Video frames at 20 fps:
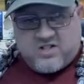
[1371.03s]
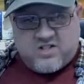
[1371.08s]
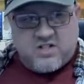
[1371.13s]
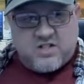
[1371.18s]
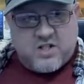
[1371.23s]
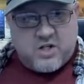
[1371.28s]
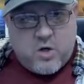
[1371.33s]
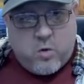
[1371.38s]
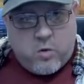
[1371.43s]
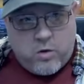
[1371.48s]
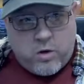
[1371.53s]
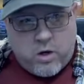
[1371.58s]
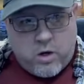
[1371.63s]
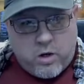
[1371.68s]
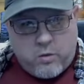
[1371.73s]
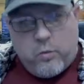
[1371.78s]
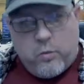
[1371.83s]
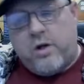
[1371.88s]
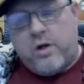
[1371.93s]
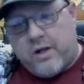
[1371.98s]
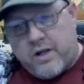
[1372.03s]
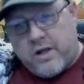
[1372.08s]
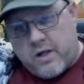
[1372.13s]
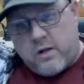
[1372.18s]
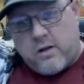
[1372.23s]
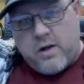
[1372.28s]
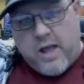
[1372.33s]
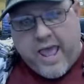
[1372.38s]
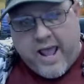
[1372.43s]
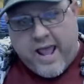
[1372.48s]
in the corner, will it
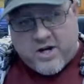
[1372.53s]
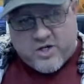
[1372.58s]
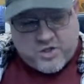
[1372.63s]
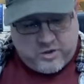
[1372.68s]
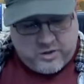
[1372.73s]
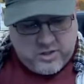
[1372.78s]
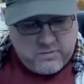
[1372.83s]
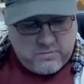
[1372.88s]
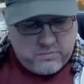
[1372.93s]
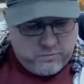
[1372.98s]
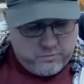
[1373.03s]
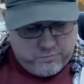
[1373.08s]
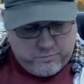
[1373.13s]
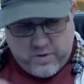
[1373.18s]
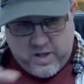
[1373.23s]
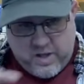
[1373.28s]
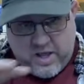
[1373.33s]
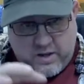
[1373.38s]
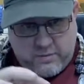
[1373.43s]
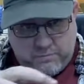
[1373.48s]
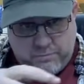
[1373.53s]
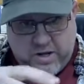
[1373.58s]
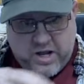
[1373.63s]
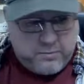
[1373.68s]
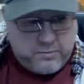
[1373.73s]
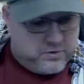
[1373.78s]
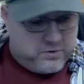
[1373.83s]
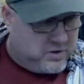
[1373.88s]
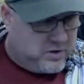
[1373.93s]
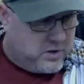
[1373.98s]
actually be
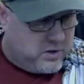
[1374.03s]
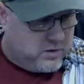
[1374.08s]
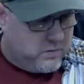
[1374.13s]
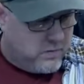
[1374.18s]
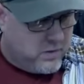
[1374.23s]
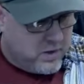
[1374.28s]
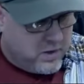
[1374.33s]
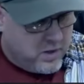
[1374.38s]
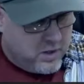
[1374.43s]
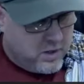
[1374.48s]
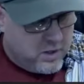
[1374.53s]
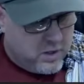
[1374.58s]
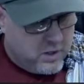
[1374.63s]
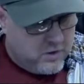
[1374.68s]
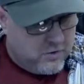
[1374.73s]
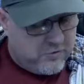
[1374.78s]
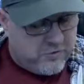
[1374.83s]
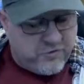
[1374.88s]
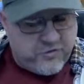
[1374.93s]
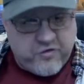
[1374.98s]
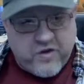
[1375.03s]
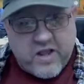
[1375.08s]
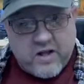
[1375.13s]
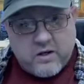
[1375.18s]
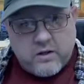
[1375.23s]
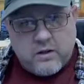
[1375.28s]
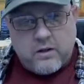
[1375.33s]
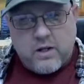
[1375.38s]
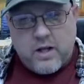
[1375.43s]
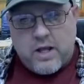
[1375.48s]
able to
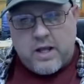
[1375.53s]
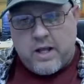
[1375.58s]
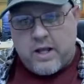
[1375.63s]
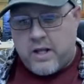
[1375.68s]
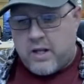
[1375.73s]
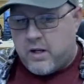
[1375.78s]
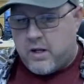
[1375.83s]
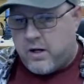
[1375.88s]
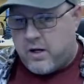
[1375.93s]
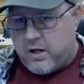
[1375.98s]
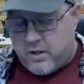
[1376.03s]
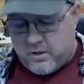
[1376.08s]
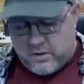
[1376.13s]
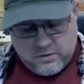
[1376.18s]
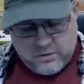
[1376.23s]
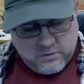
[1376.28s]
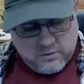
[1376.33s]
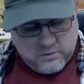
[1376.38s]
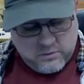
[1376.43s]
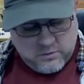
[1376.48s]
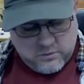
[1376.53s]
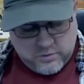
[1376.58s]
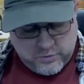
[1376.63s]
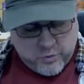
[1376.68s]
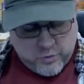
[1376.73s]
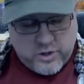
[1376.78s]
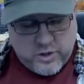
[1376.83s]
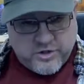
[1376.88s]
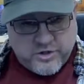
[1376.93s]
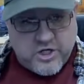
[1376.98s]
fit a
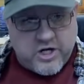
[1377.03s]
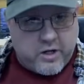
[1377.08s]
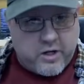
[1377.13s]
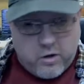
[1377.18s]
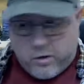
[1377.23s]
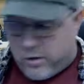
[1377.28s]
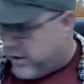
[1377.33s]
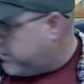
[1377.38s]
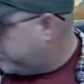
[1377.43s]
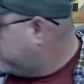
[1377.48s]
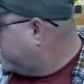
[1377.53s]
jig on it?